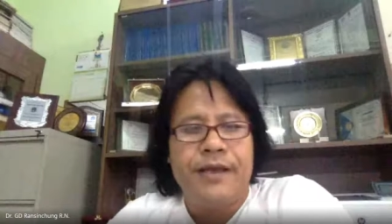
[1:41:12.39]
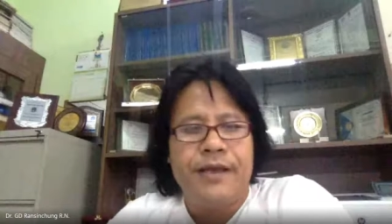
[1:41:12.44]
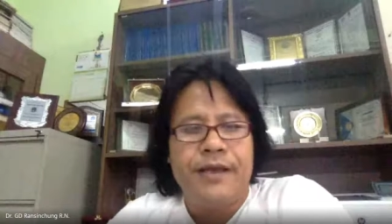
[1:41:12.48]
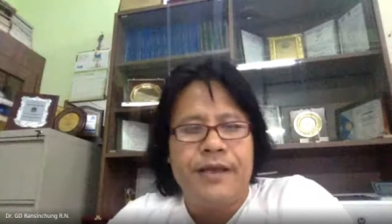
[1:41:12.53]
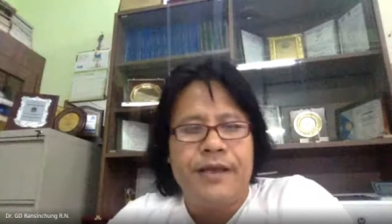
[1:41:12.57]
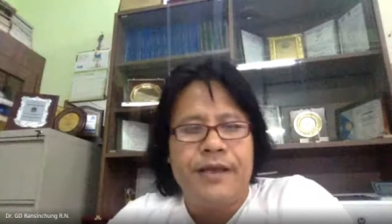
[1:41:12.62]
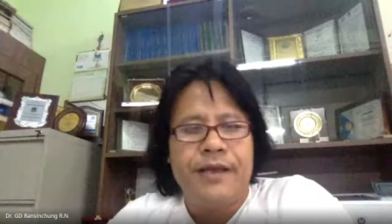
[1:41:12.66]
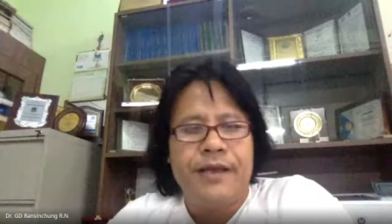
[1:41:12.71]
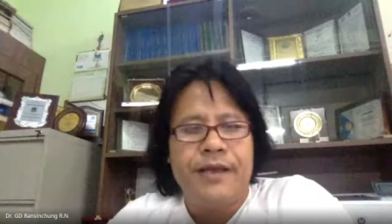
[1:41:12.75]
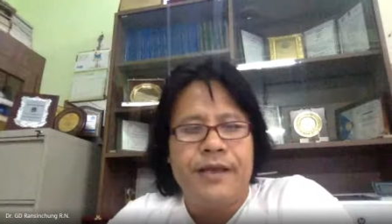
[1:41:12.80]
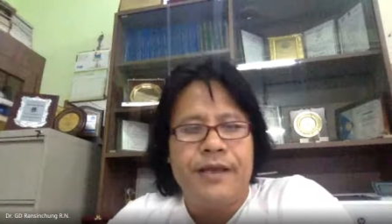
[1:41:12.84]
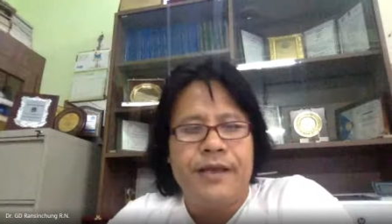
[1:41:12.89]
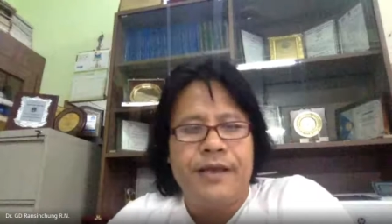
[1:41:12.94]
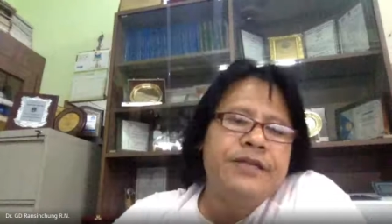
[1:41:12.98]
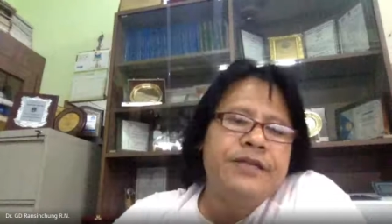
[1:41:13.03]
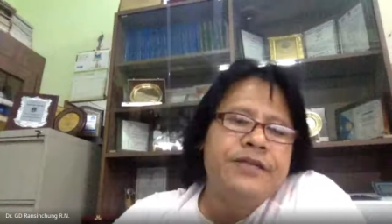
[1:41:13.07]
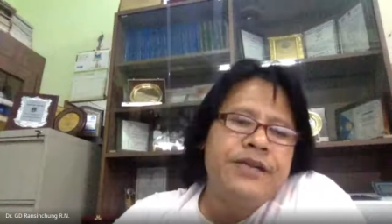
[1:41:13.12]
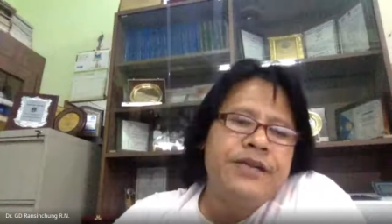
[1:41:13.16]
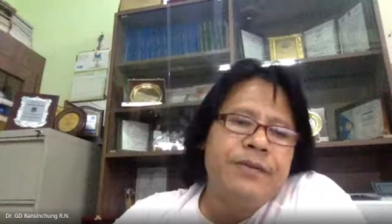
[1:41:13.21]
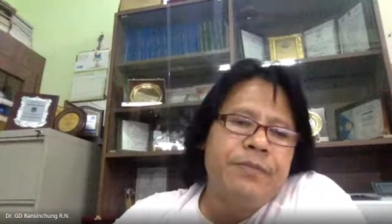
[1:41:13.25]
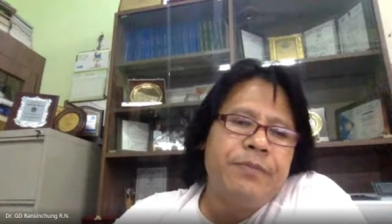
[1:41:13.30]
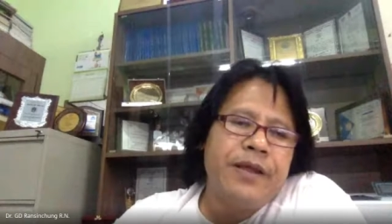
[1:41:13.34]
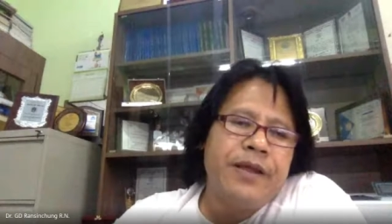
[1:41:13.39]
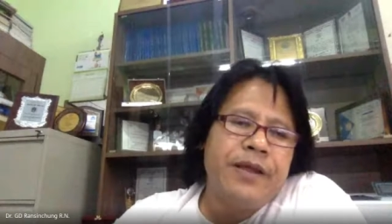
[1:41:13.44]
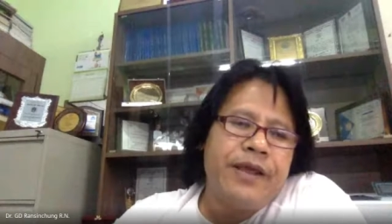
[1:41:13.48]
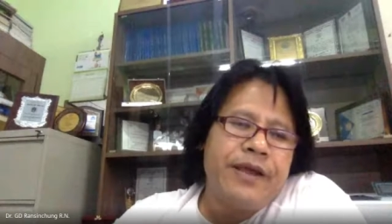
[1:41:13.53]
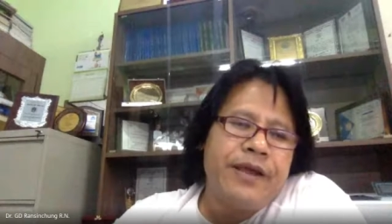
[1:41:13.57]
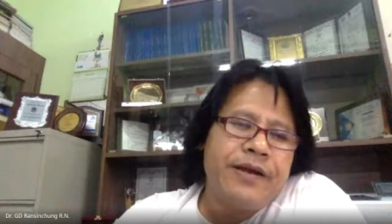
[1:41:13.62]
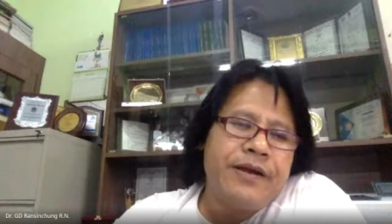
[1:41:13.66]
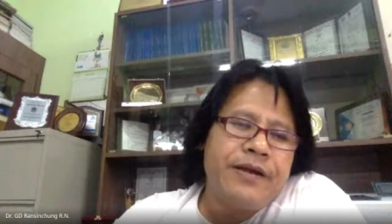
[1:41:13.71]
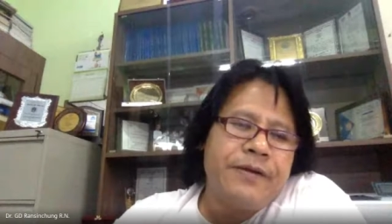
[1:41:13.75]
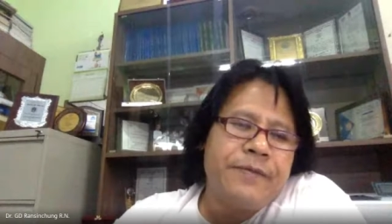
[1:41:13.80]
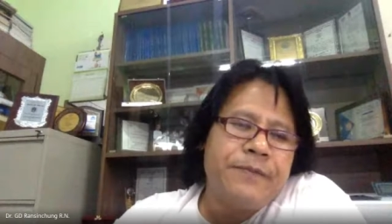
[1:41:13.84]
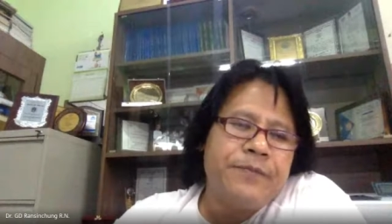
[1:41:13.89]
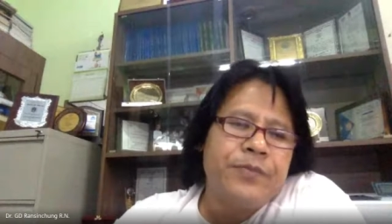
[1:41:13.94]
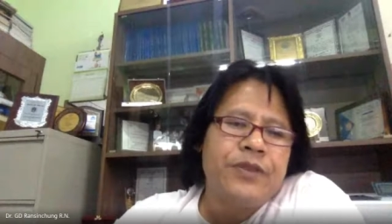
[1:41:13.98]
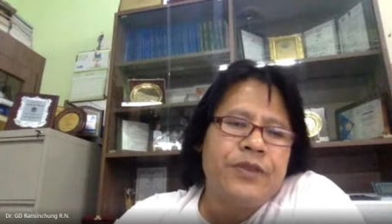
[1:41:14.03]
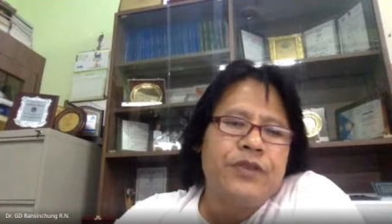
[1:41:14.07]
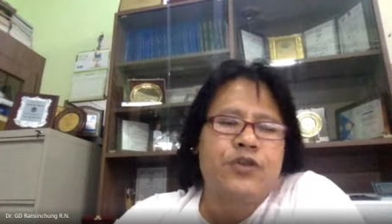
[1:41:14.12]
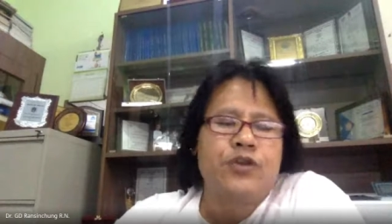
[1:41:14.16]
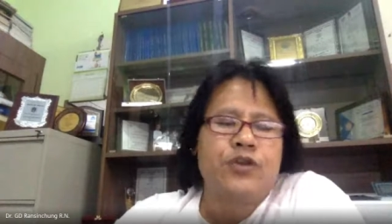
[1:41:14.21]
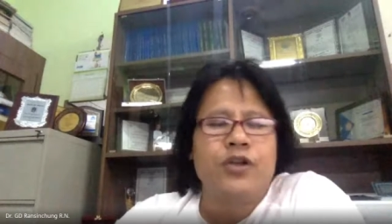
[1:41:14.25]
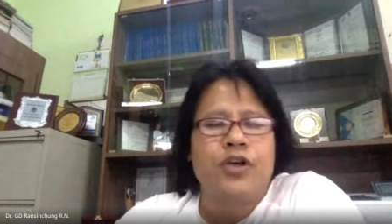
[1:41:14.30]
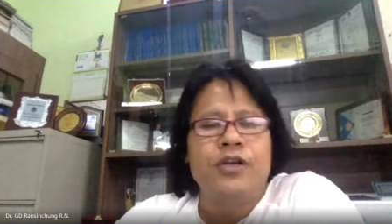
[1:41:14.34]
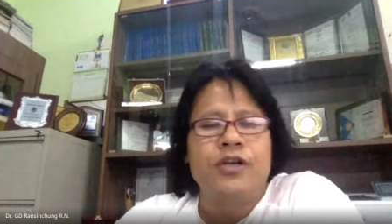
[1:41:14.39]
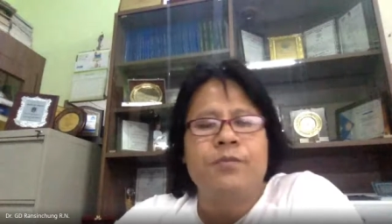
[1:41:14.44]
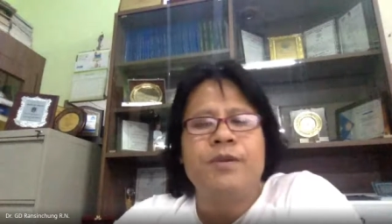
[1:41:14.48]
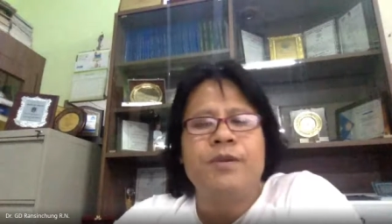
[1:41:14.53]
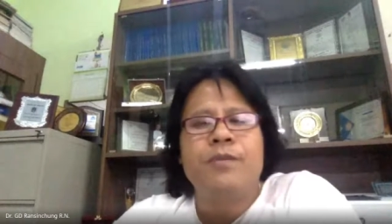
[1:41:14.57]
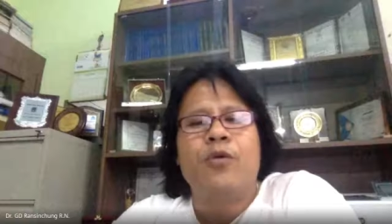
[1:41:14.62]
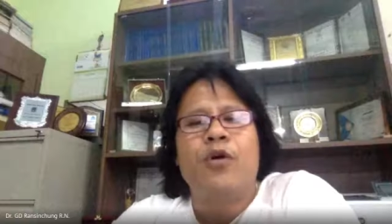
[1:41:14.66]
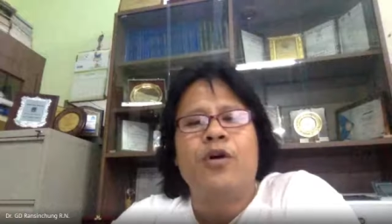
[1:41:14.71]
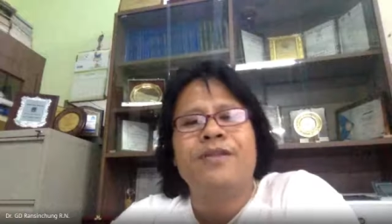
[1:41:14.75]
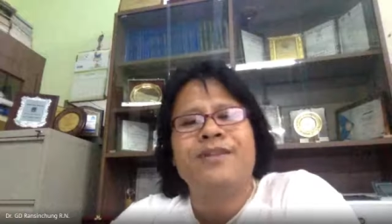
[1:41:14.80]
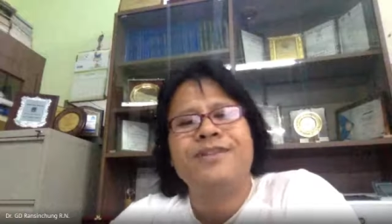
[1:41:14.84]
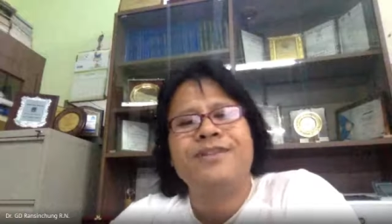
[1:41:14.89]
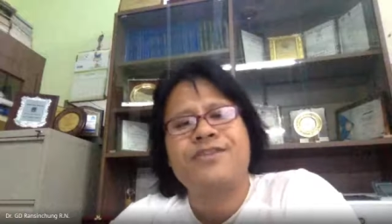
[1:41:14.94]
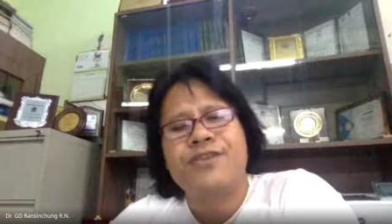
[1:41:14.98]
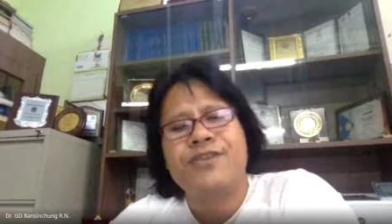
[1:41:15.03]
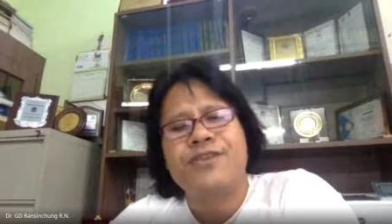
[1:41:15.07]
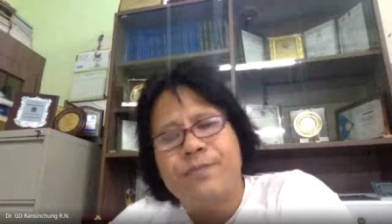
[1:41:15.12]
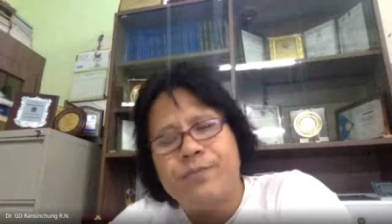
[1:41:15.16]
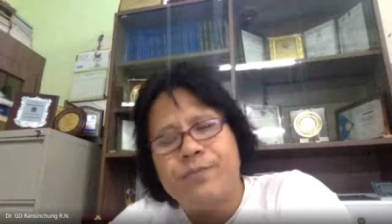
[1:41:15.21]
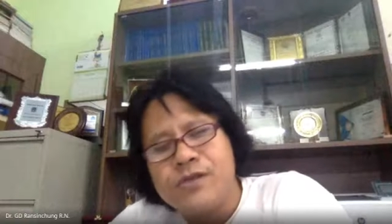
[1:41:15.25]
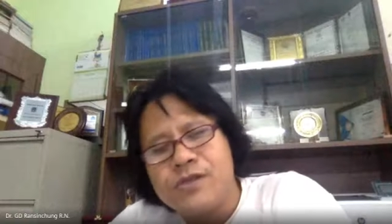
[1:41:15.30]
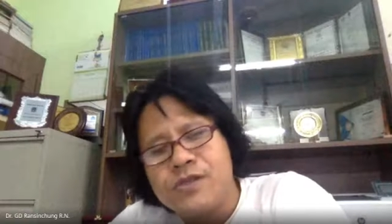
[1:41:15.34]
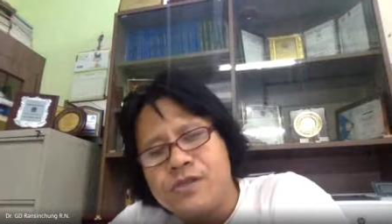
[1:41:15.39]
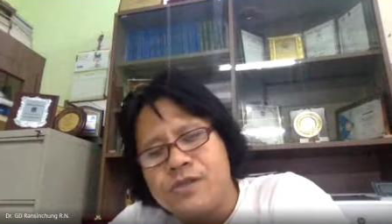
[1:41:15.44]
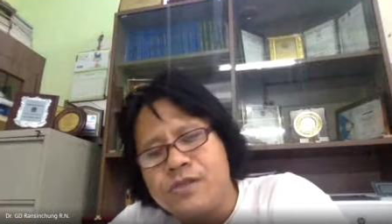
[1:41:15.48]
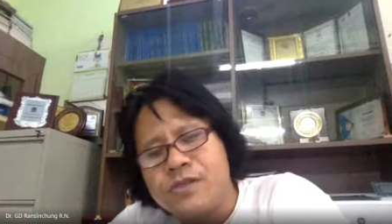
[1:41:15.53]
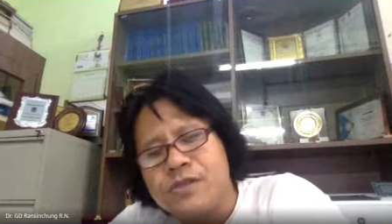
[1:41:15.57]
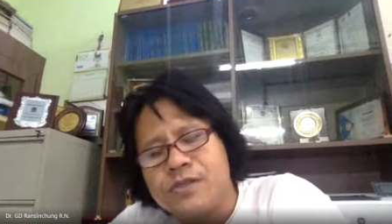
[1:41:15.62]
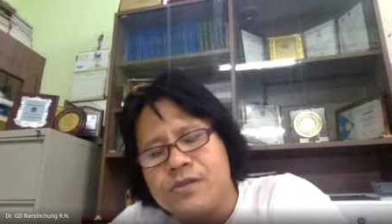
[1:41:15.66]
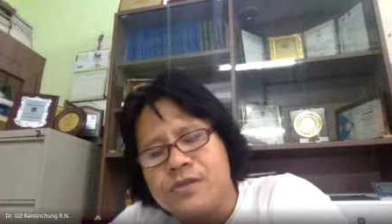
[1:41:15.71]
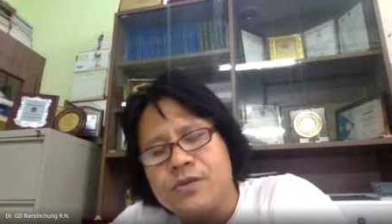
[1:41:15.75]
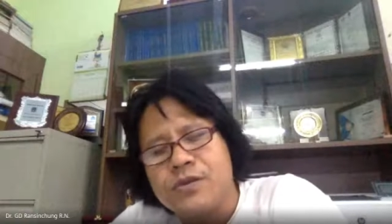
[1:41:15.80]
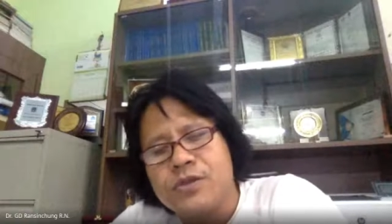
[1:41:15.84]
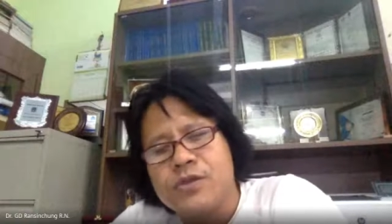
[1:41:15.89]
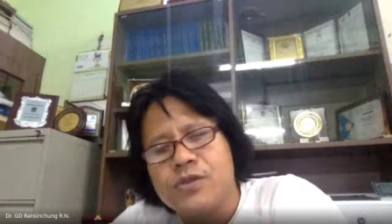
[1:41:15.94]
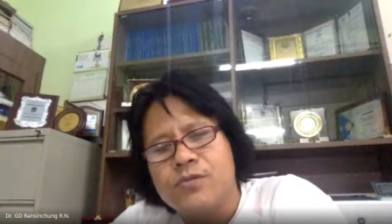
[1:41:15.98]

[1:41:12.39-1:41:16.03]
And then entrapped air should not be more than 3%,